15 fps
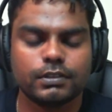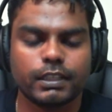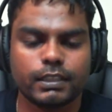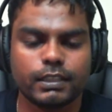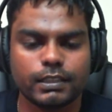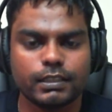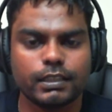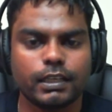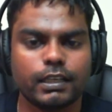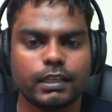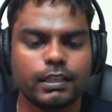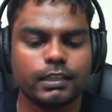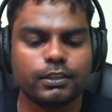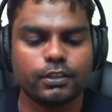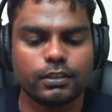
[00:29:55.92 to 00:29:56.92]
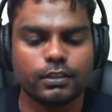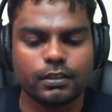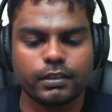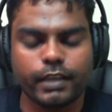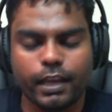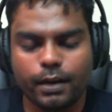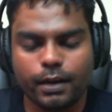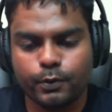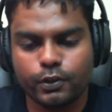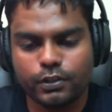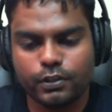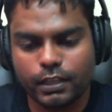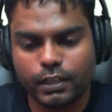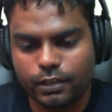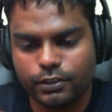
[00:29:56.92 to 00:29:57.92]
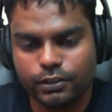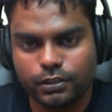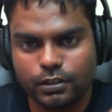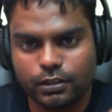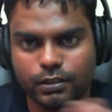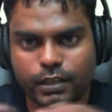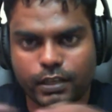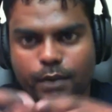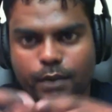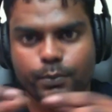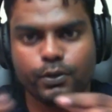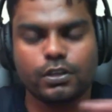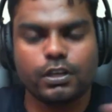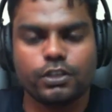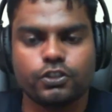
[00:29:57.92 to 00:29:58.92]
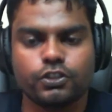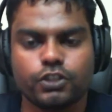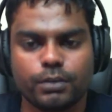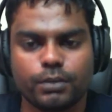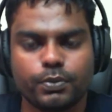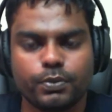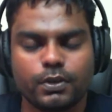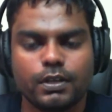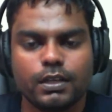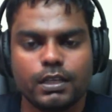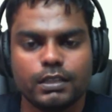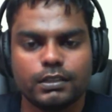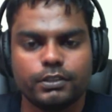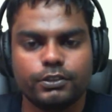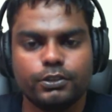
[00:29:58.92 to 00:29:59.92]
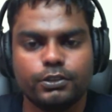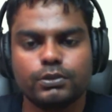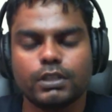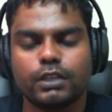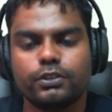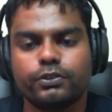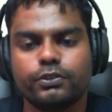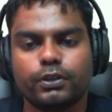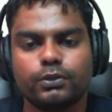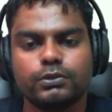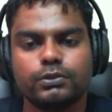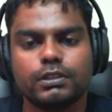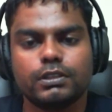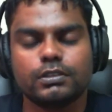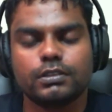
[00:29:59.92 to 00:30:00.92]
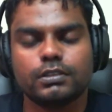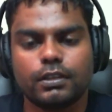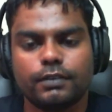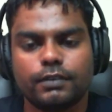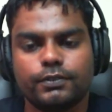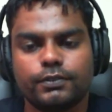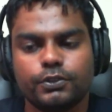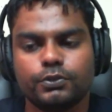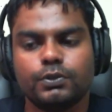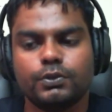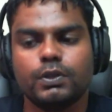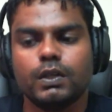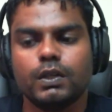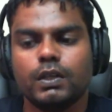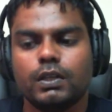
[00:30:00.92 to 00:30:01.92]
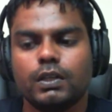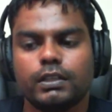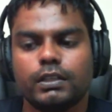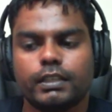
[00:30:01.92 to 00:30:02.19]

Like kind of like the little cameras, like hundreds of little cameras on a chip we use on drones and stuff to get